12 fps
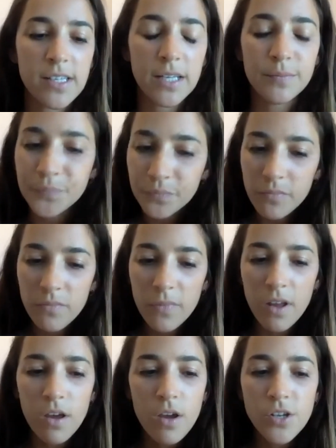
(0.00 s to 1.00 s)
And
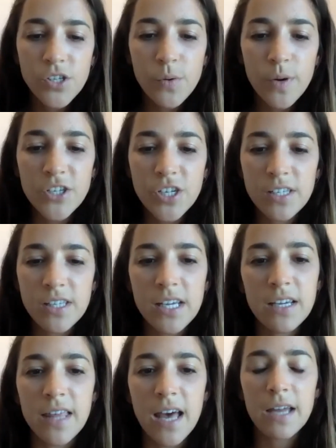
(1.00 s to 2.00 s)
so I just
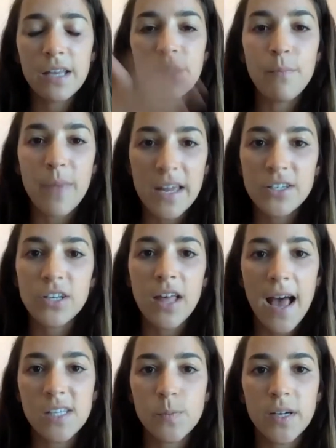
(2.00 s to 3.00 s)
think that the mental
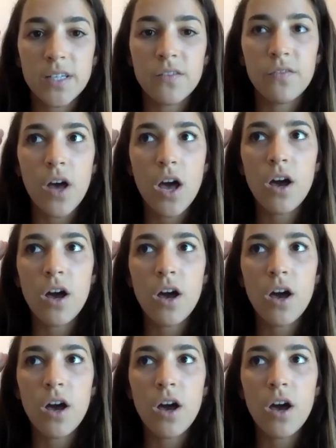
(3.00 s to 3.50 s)
aspect of,